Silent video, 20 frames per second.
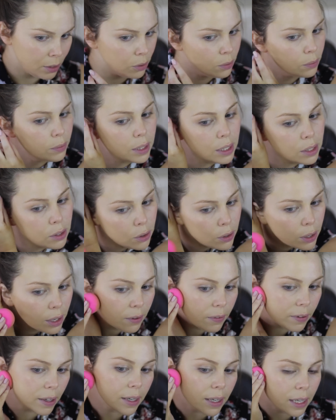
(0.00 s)
I don't really know
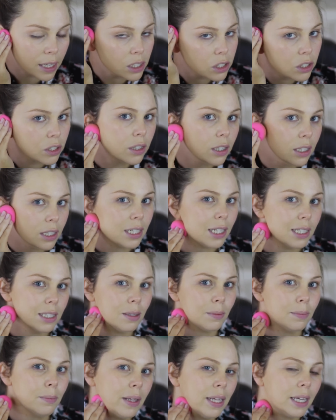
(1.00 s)
a foundation that
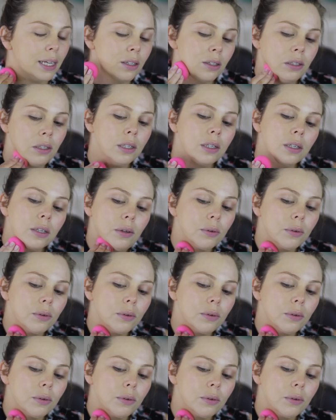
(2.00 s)
doesn't blend